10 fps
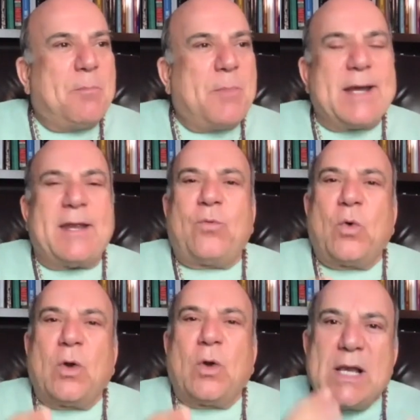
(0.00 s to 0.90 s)
But if
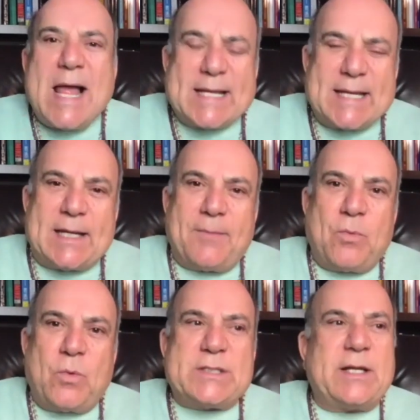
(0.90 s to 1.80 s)
we're lucky,
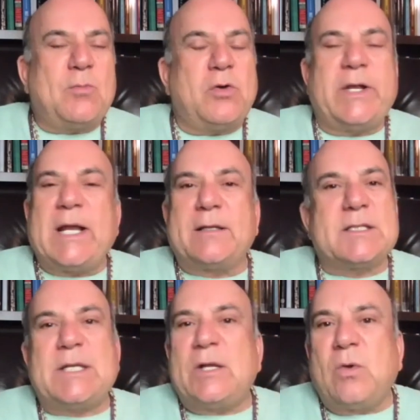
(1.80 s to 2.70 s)
we see a movie like The
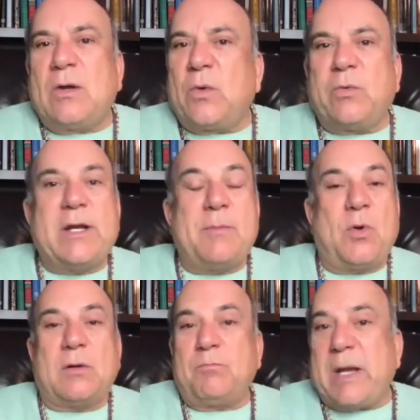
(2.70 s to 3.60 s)
Secret, we read a
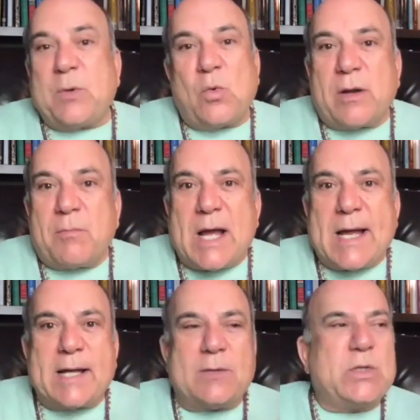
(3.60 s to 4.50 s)
book, maybe one of
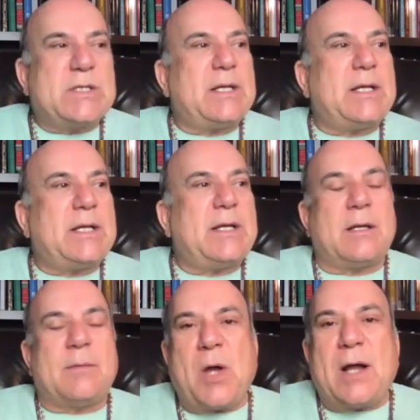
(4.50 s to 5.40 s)
mine, we see a
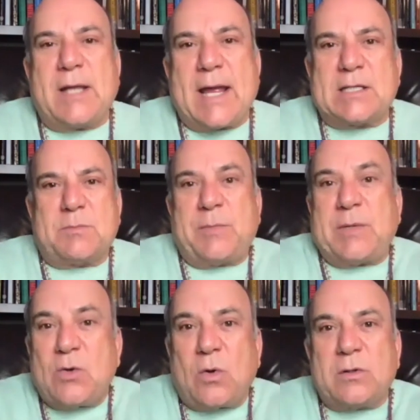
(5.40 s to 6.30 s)
podcast, maybe
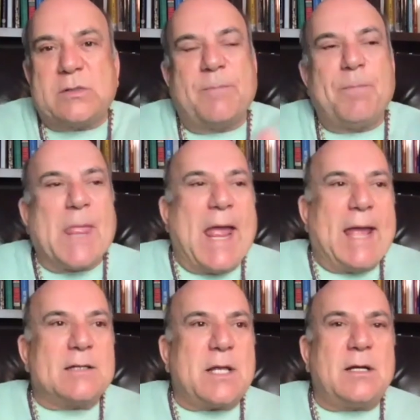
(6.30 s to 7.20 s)
yours,
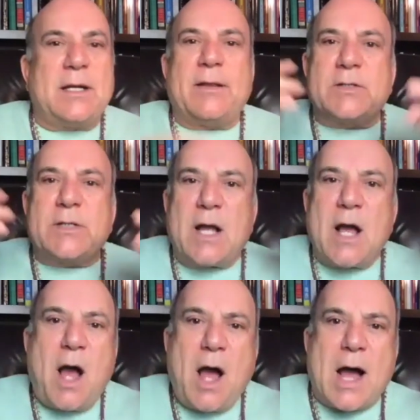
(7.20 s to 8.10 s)
and suddenly there's an
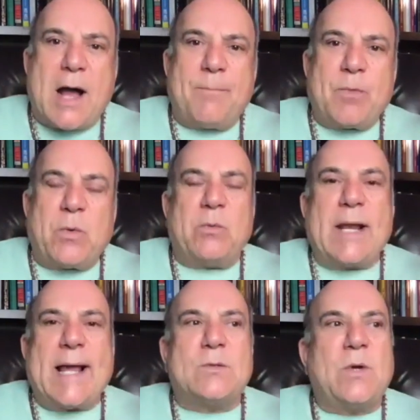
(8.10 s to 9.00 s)
aha, and we
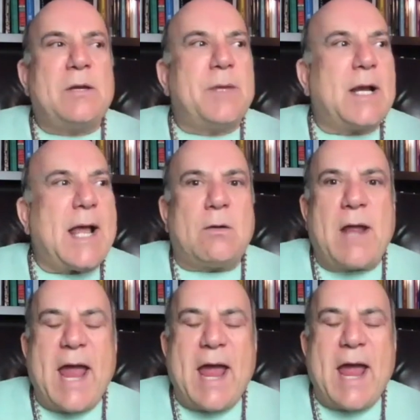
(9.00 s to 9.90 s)
realize, wait a minute, I
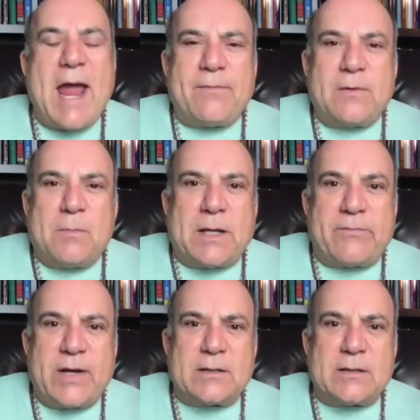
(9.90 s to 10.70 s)
don't have to be a victim.